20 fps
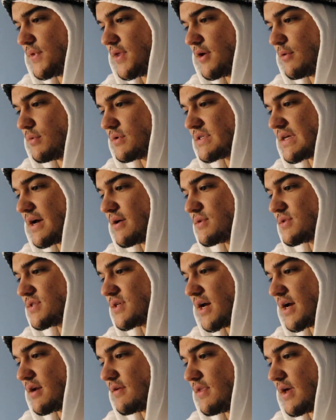it was
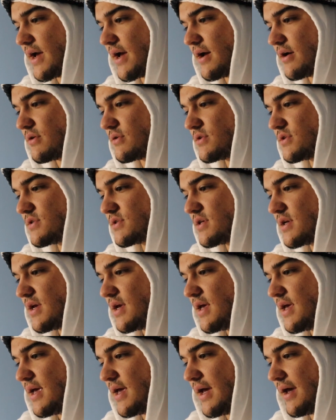outside of the house
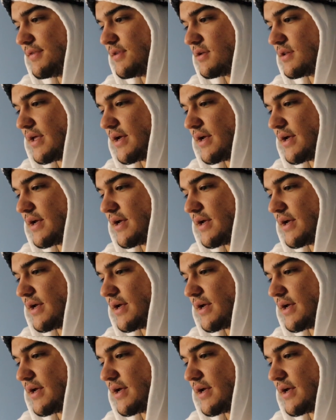and the